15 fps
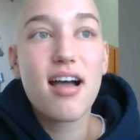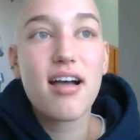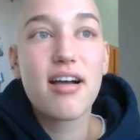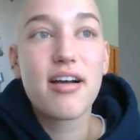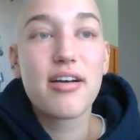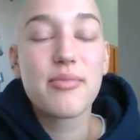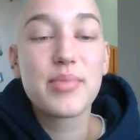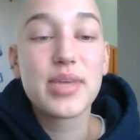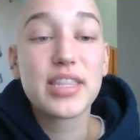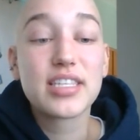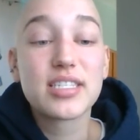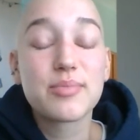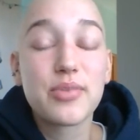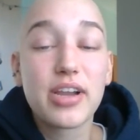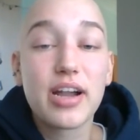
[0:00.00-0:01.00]
in
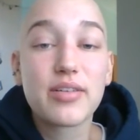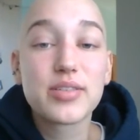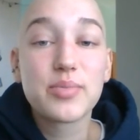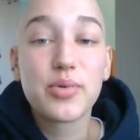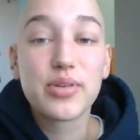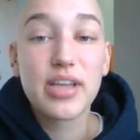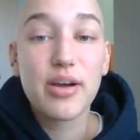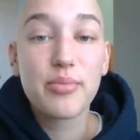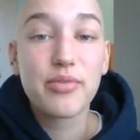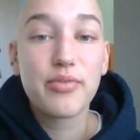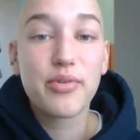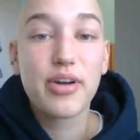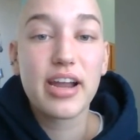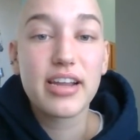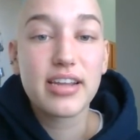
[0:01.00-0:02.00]
the spring I was pulled out
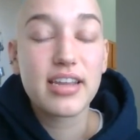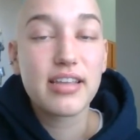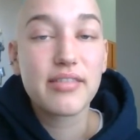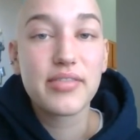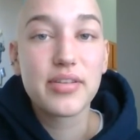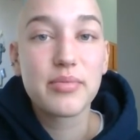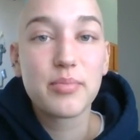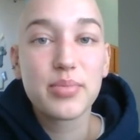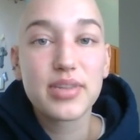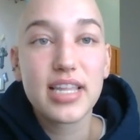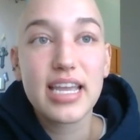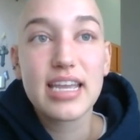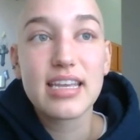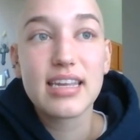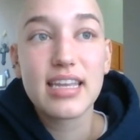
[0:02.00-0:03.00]
before I could even
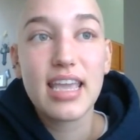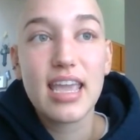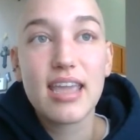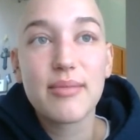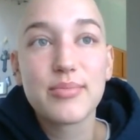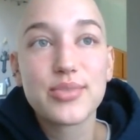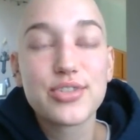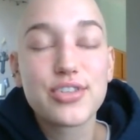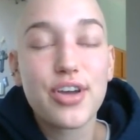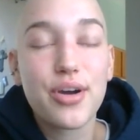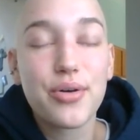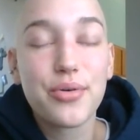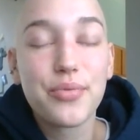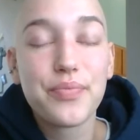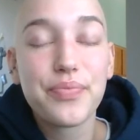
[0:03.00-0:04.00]
play in a game.
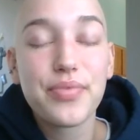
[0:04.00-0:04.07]
So